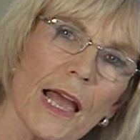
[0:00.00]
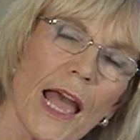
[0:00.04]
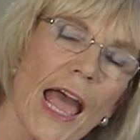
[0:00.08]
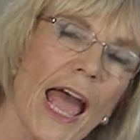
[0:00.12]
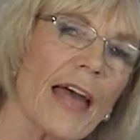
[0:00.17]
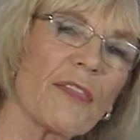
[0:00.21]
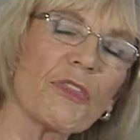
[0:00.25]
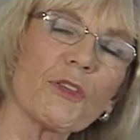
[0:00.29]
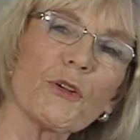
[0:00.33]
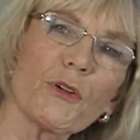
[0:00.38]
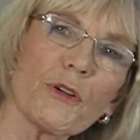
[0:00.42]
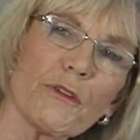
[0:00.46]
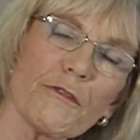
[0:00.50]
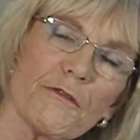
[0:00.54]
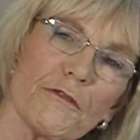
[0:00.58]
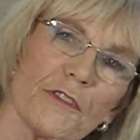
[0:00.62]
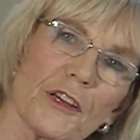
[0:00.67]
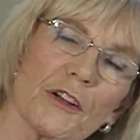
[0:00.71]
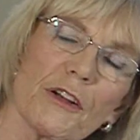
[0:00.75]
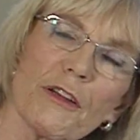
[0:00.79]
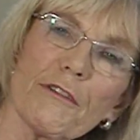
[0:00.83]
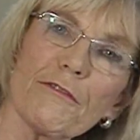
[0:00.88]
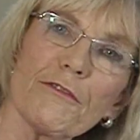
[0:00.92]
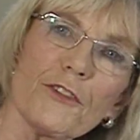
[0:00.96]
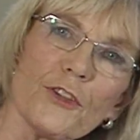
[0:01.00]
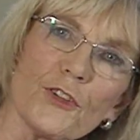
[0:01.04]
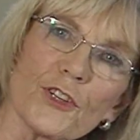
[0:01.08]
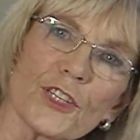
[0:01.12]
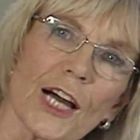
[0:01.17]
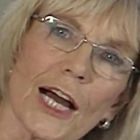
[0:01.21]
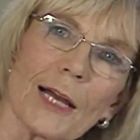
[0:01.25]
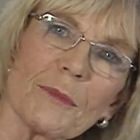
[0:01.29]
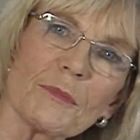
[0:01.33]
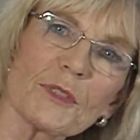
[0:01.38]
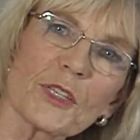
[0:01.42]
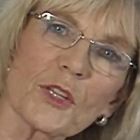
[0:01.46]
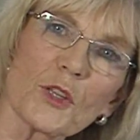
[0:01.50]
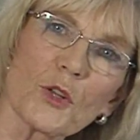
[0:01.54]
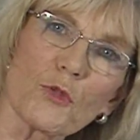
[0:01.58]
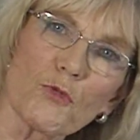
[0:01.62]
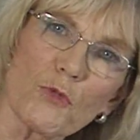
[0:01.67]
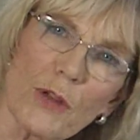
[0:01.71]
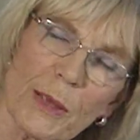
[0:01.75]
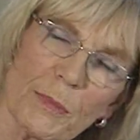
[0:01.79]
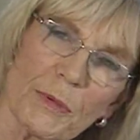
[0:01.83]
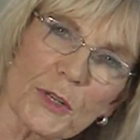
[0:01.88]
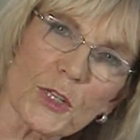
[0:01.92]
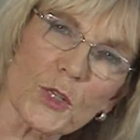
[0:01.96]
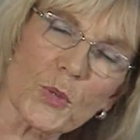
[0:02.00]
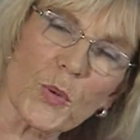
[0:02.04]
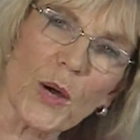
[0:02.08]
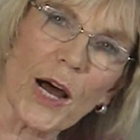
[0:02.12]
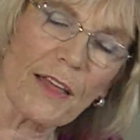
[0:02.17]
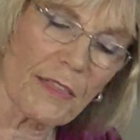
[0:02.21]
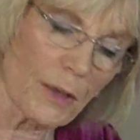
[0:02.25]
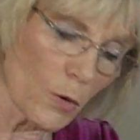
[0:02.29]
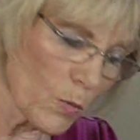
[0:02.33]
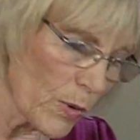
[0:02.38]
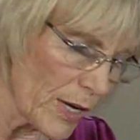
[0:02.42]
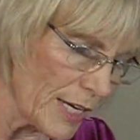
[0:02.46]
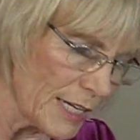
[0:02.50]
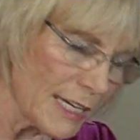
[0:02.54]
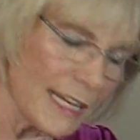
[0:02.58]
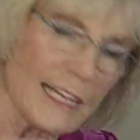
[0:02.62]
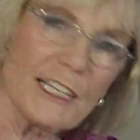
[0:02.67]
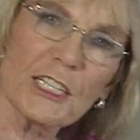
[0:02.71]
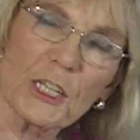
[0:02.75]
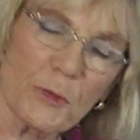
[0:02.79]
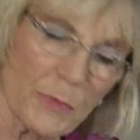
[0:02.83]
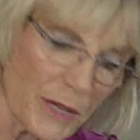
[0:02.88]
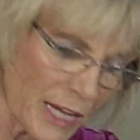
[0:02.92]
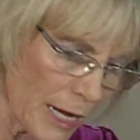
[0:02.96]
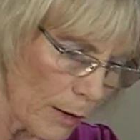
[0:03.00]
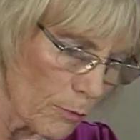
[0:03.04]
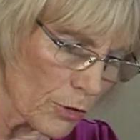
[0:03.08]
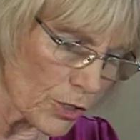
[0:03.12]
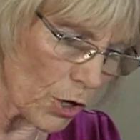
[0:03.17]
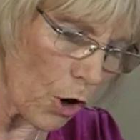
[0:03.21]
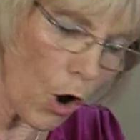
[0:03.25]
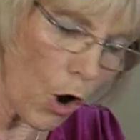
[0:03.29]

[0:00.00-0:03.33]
And there are very few times in the repertoire that we need to be able to